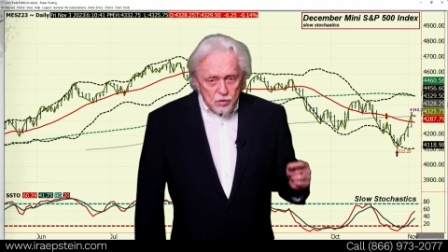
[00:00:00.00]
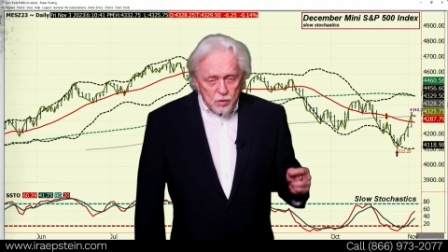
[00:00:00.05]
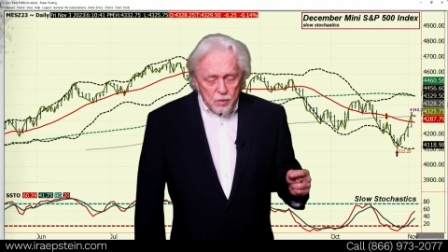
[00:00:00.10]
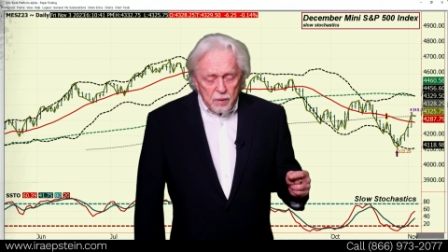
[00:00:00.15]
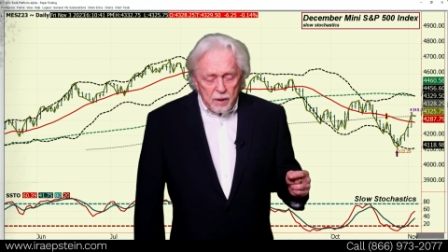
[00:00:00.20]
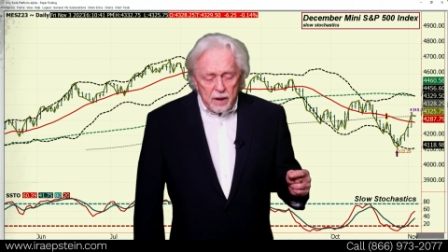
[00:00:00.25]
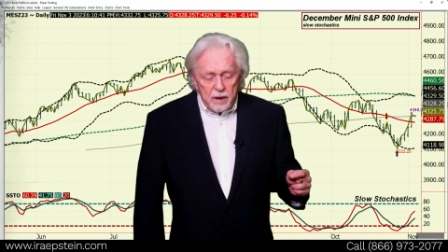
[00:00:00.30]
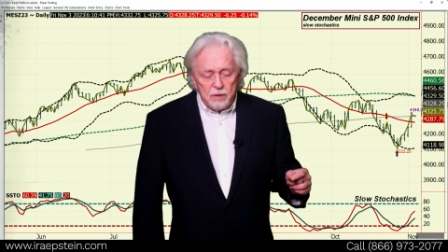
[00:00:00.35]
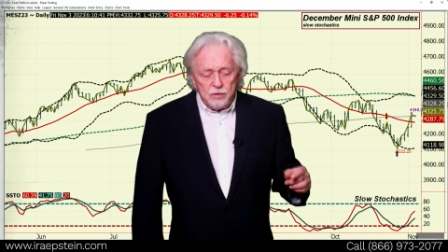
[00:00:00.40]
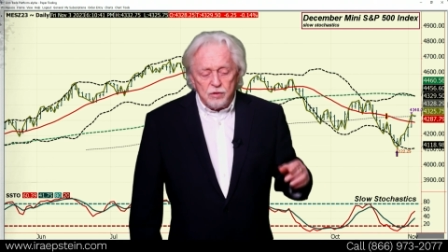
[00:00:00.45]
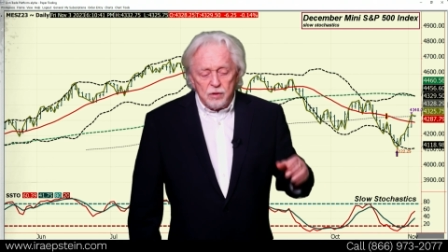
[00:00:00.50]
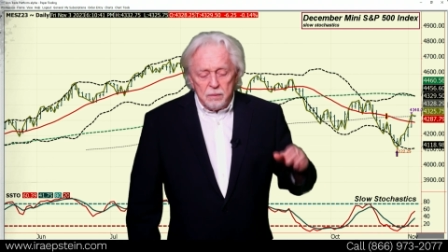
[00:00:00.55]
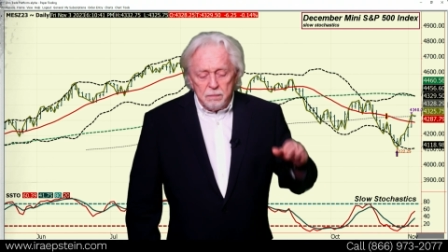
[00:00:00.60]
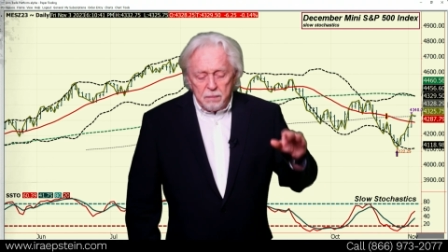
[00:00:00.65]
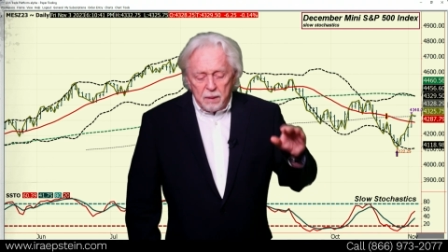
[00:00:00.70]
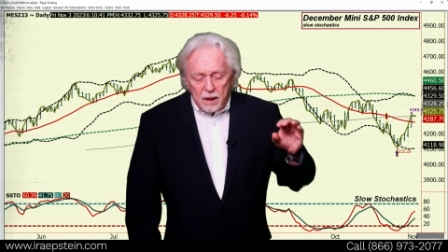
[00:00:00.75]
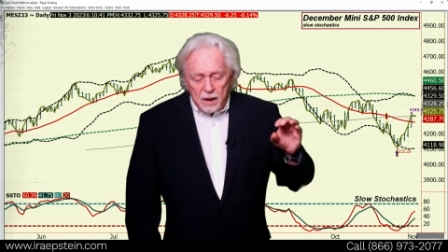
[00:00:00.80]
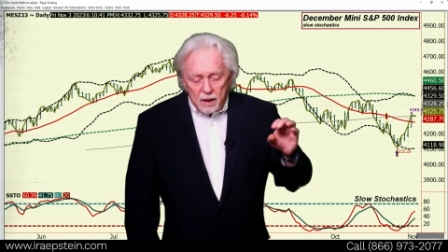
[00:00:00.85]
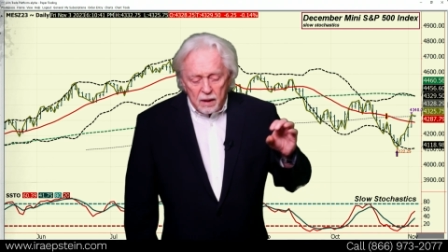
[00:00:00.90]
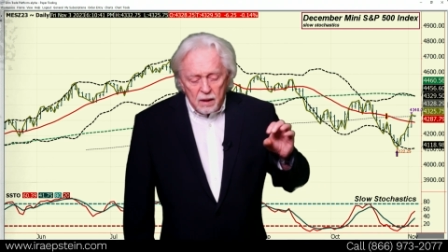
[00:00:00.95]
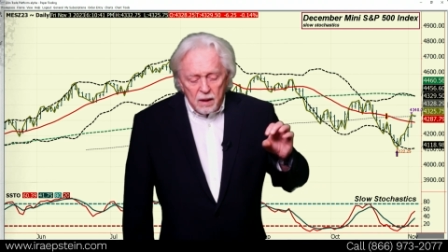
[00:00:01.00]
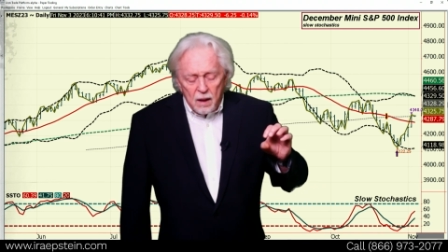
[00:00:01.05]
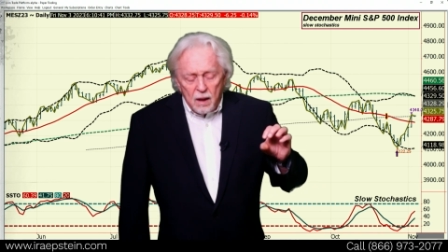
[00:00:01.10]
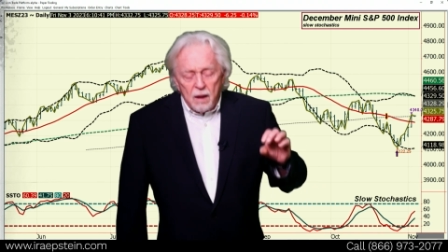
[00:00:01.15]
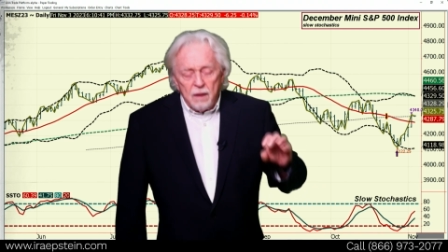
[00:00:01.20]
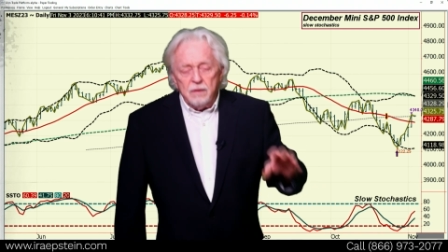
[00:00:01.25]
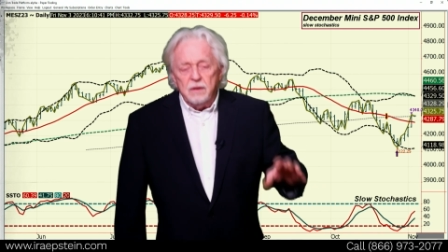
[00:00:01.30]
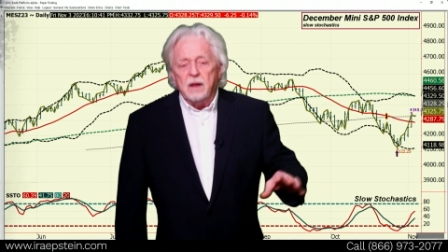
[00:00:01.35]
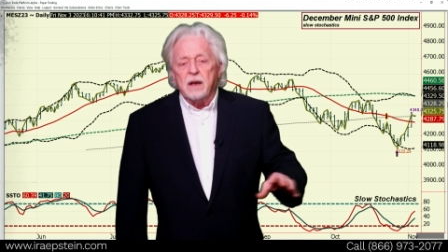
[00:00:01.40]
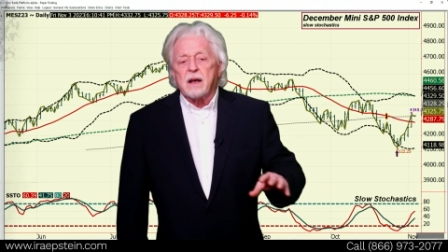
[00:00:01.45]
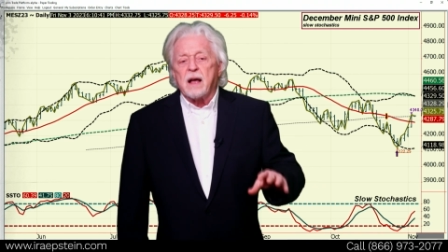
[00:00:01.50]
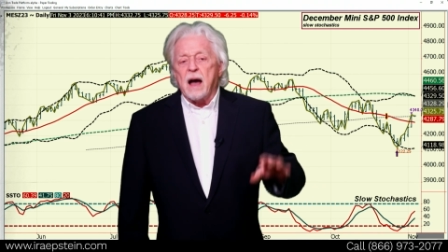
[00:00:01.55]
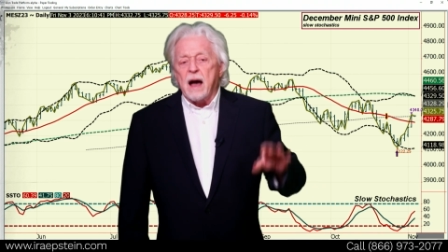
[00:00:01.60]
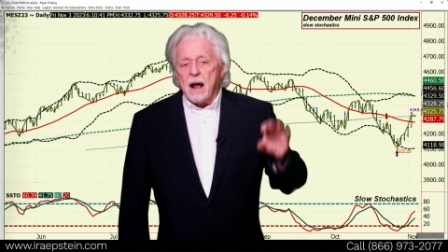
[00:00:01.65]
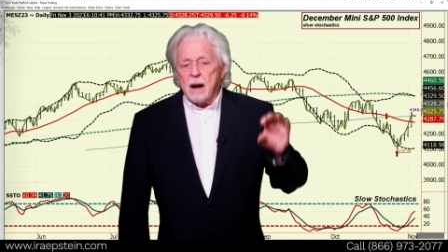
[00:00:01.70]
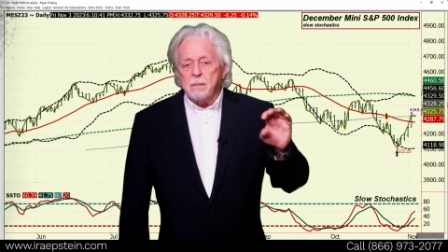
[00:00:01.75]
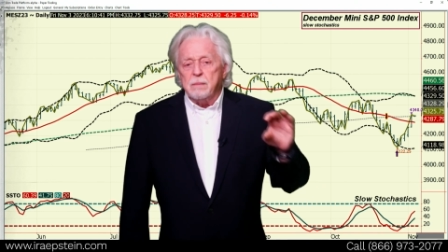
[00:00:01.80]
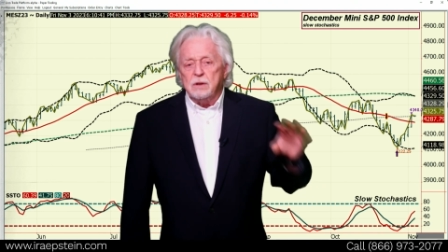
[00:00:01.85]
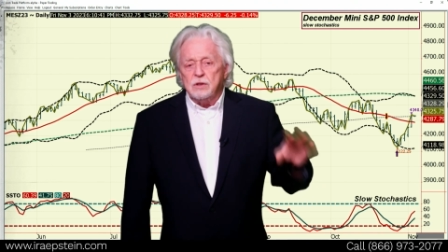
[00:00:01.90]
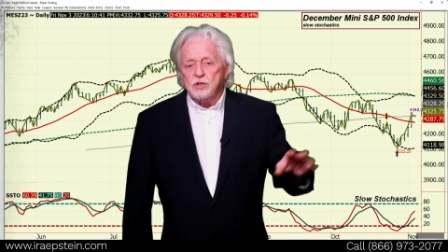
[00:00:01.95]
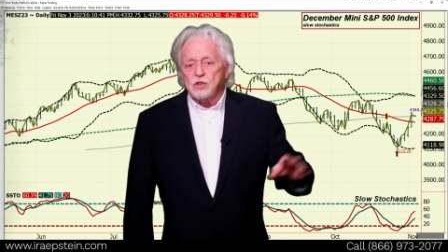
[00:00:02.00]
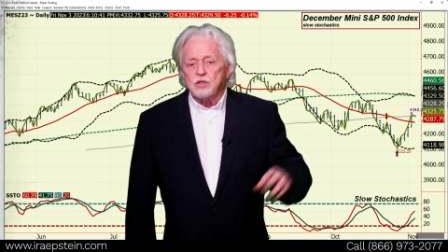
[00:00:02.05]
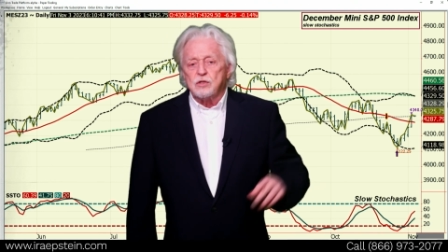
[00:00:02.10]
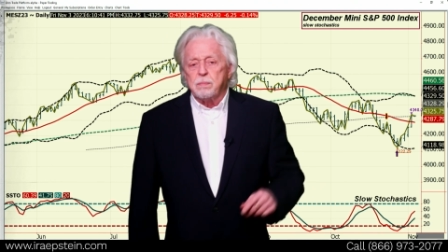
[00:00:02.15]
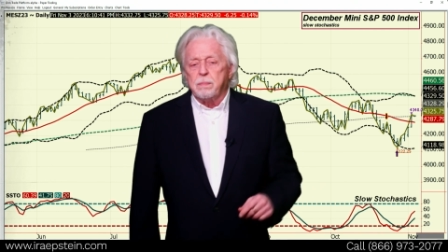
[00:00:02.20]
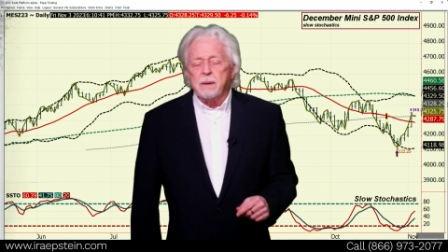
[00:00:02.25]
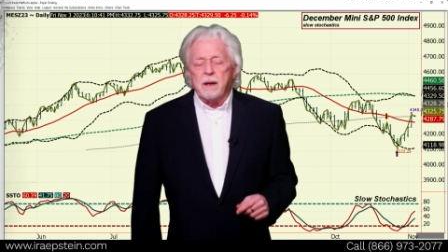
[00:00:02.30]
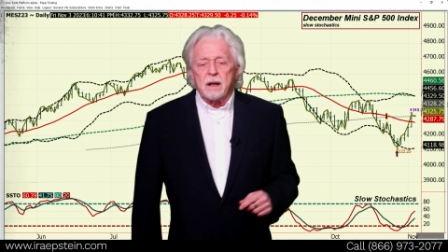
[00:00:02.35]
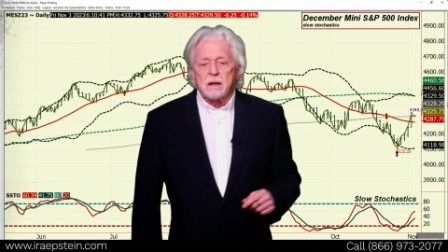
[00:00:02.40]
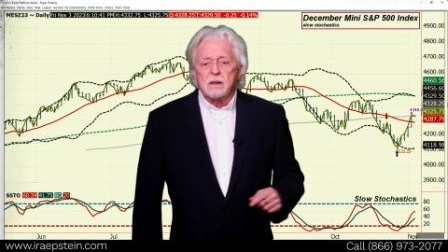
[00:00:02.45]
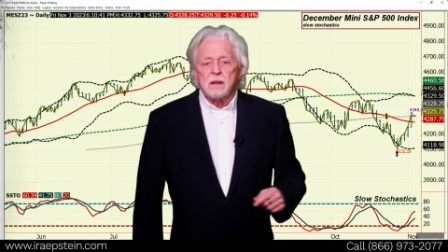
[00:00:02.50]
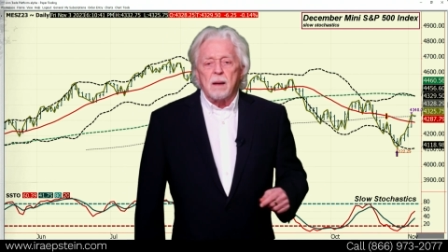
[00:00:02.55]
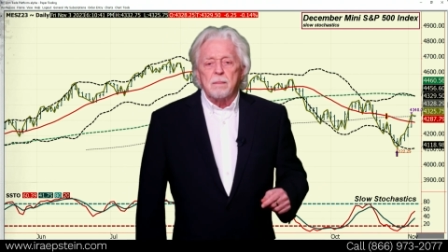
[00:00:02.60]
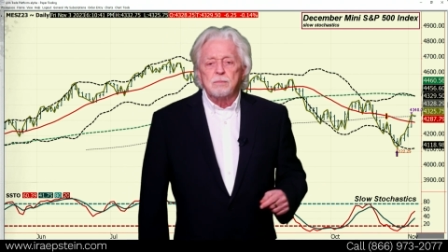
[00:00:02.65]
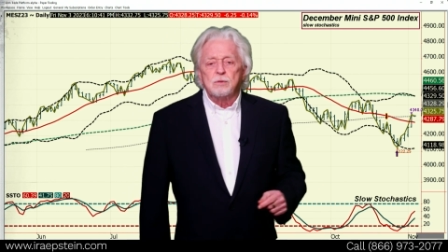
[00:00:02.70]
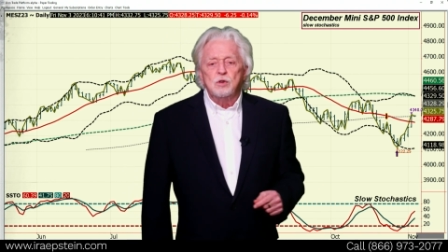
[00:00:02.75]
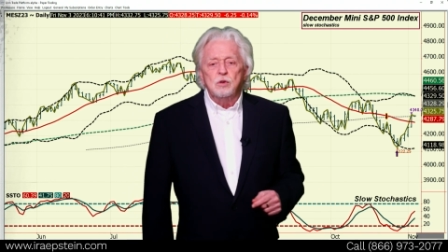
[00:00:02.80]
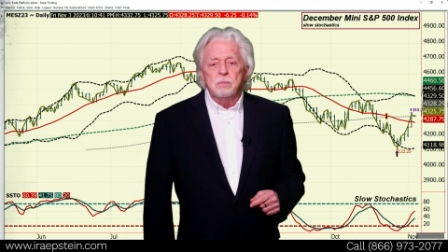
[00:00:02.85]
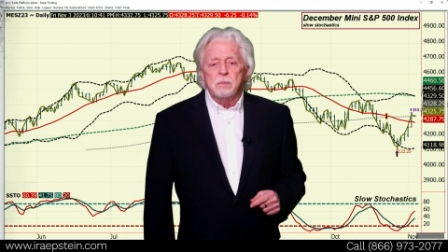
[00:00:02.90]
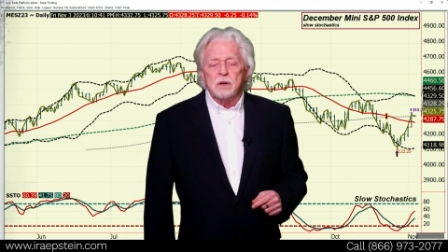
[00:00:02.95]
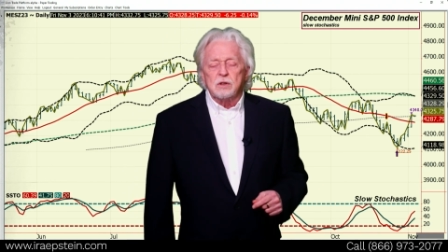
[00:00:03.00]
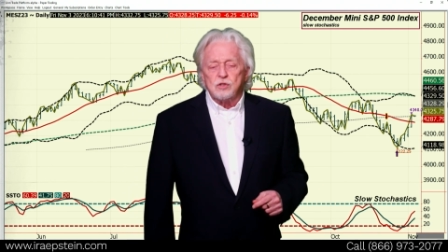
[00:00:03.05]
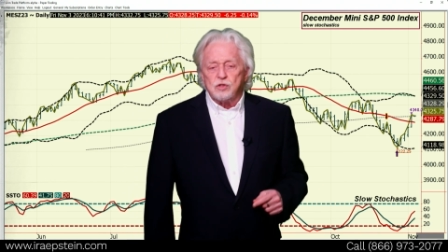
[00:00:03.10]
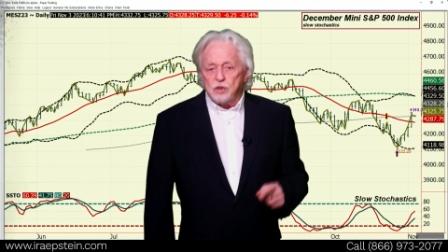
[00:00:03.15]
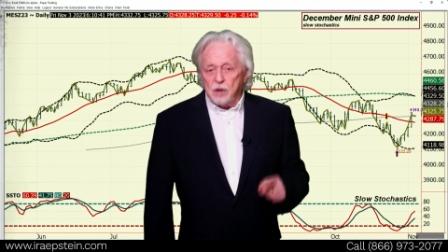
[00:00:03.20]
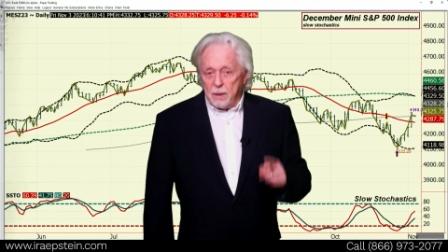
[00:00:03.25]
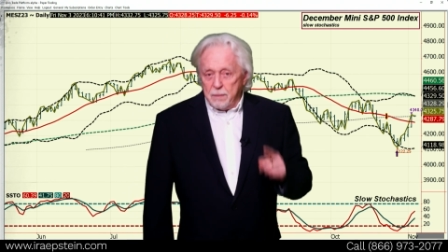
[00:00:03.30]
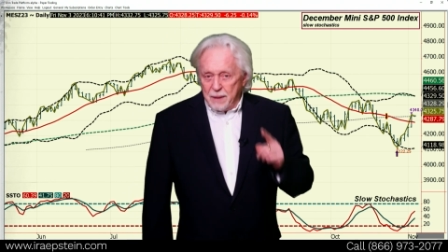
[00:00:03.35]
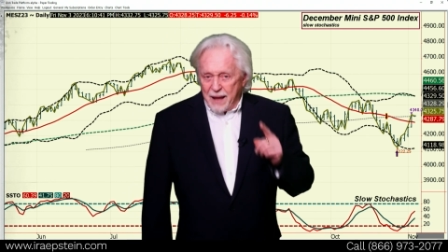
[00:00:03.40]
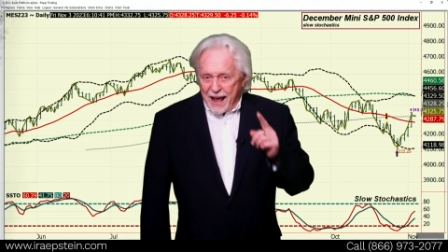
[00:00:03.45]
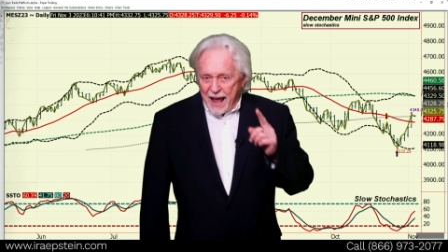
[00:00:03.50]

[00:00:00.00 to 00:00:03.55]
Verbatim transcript: crazy being the economy just picked up too much steam